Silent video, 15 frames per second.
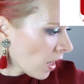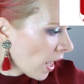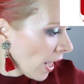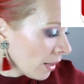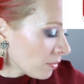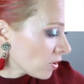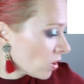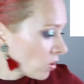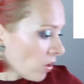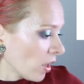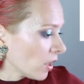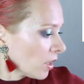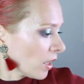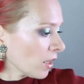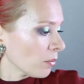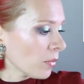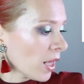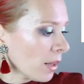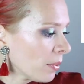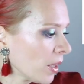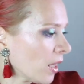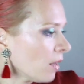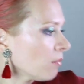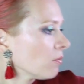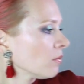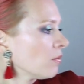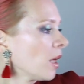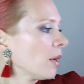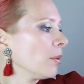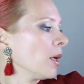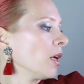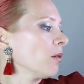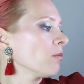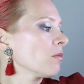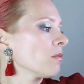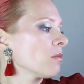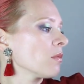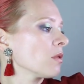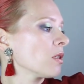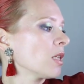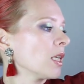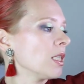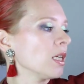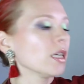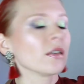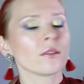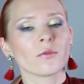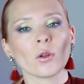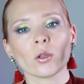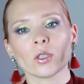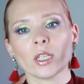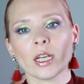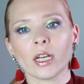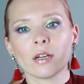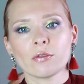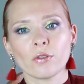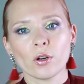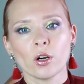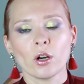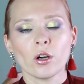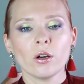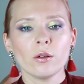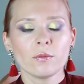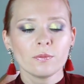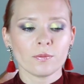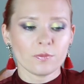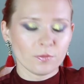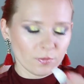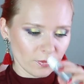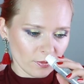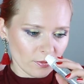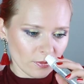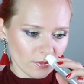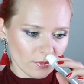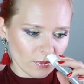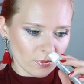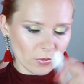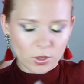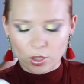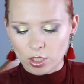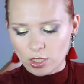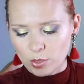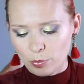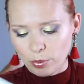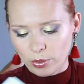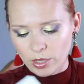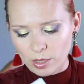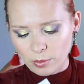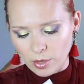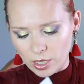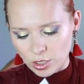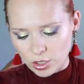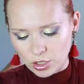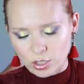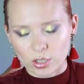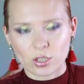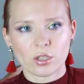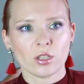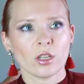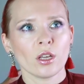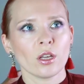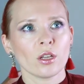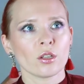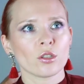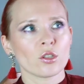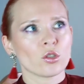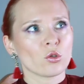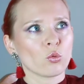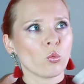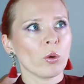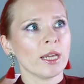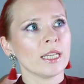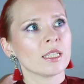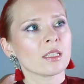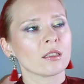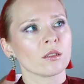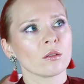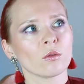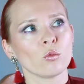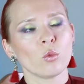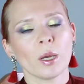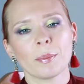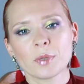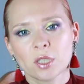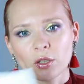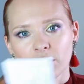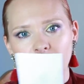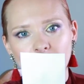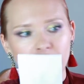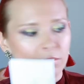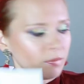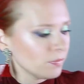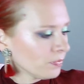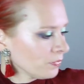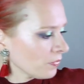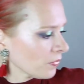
I'm struggling. Maybe Zadigan Voltaire for her, which is pretty much just sweet whipped cream,